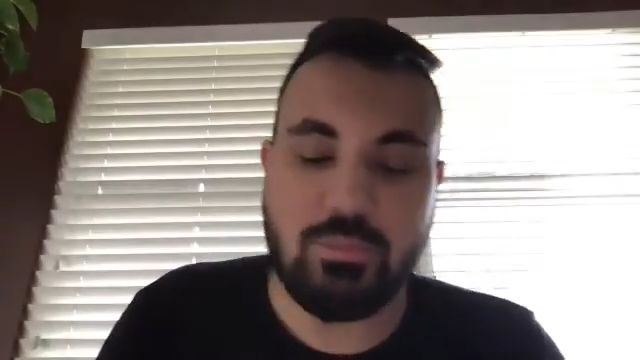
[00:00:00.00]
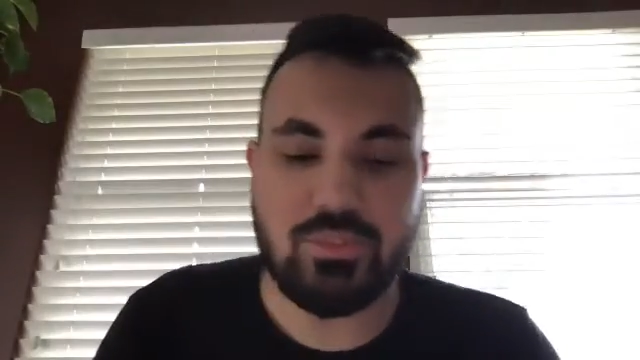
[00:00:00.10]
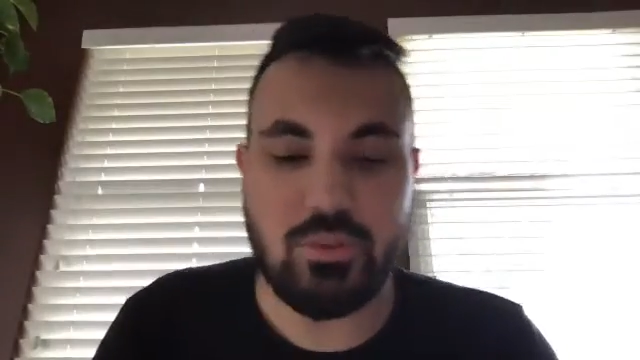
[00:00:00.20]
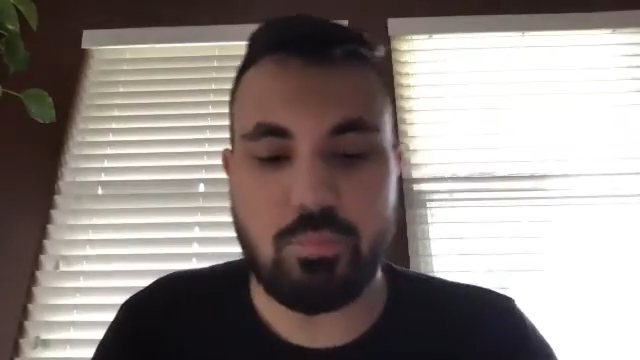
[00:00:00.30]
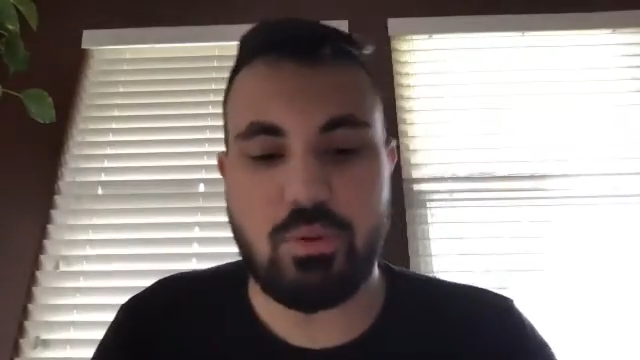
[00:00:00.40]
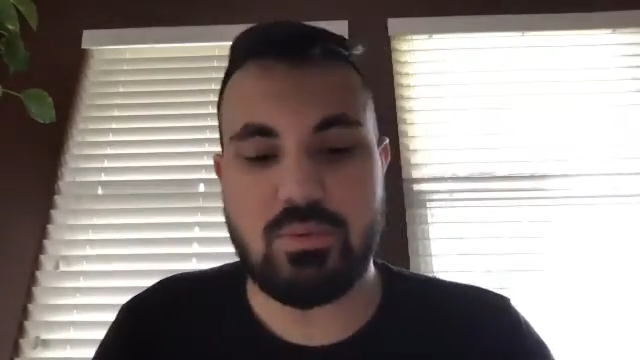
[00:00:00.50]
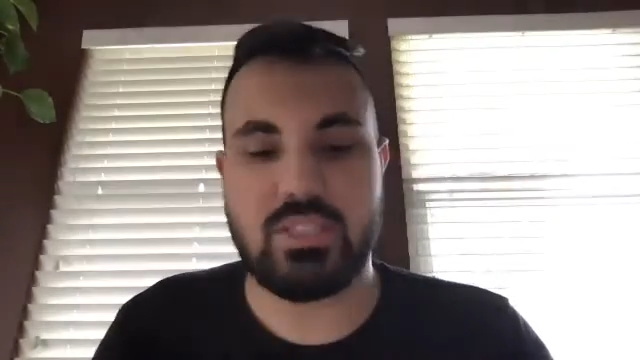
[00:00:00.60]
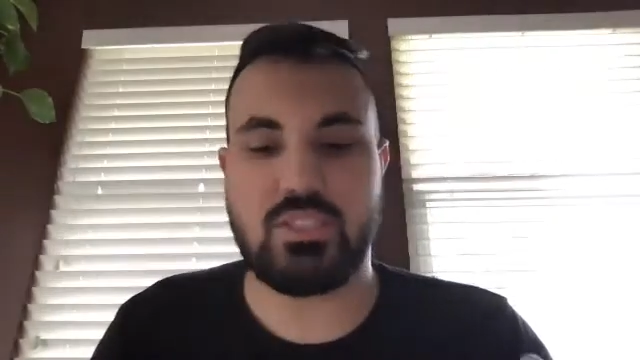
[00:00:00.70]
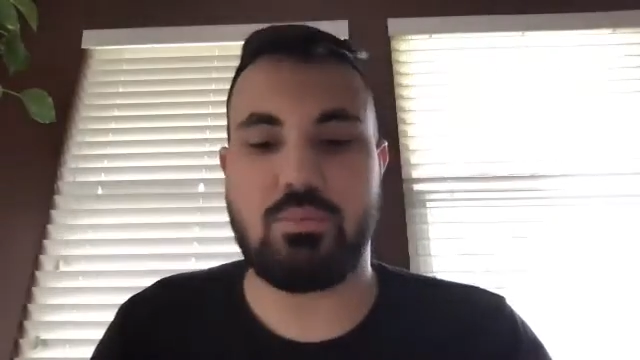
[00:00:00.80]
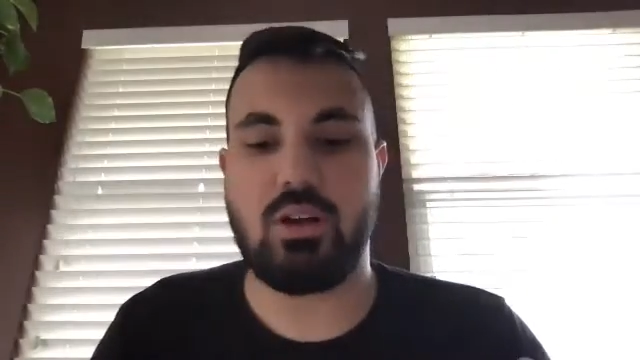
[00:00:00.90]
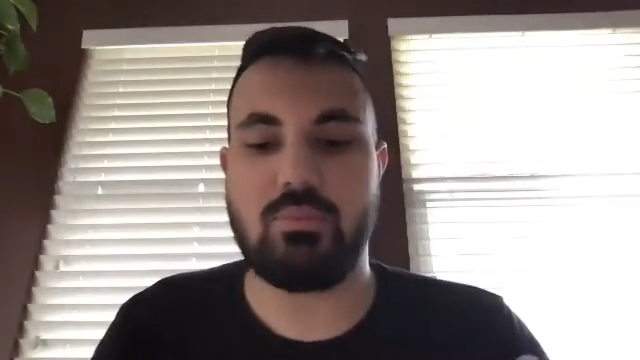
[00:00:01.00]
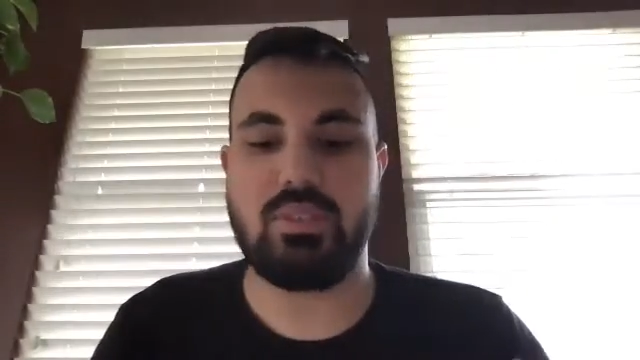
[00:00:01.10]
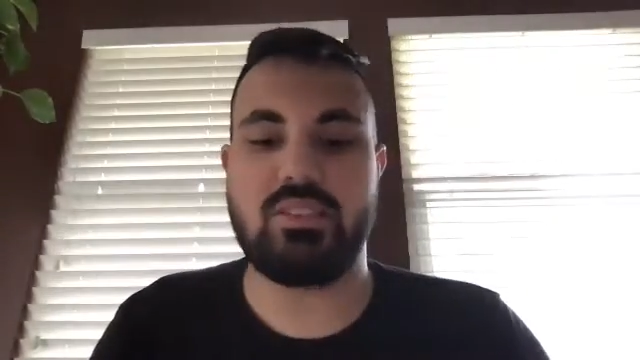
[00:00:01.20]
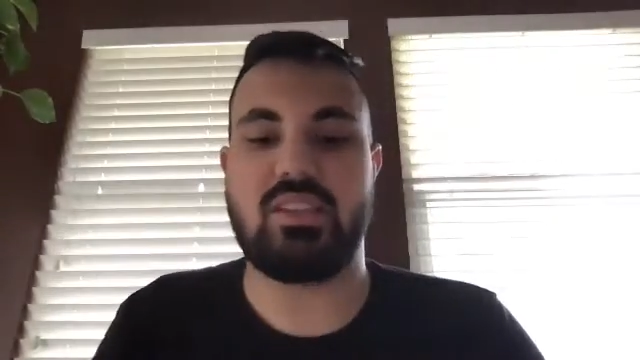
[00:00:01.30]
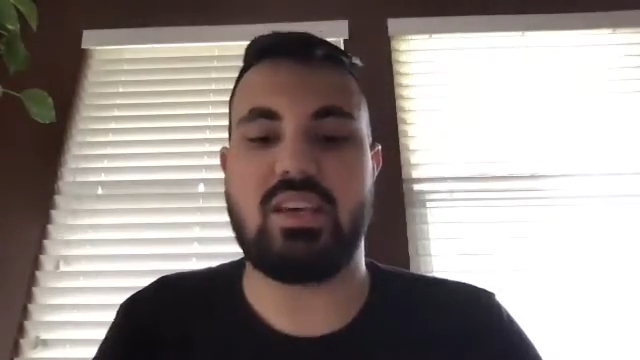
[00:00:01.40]
So pretty much your problem
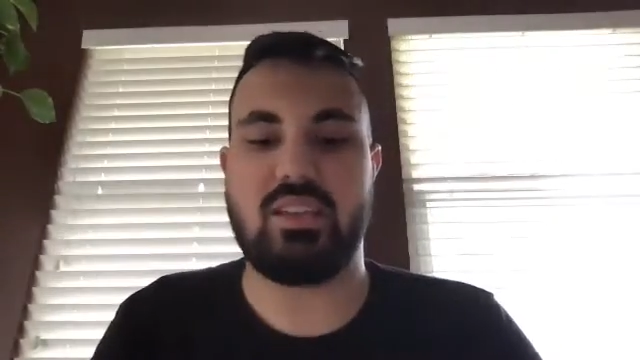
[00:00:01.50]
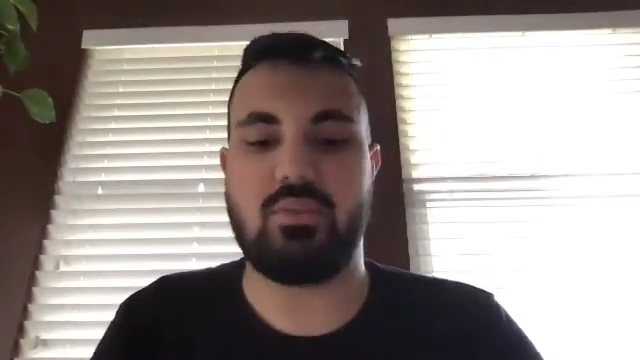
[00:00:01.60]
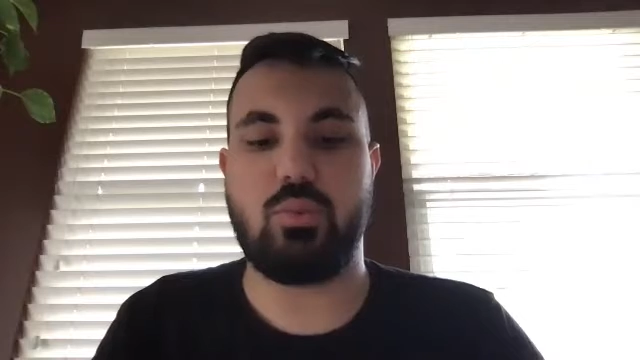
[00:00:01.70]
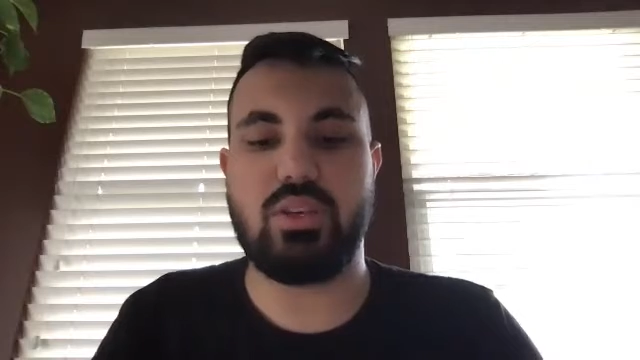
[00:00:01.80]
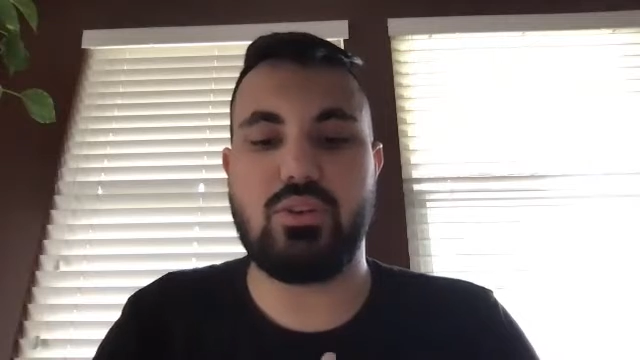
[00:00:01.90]
is that when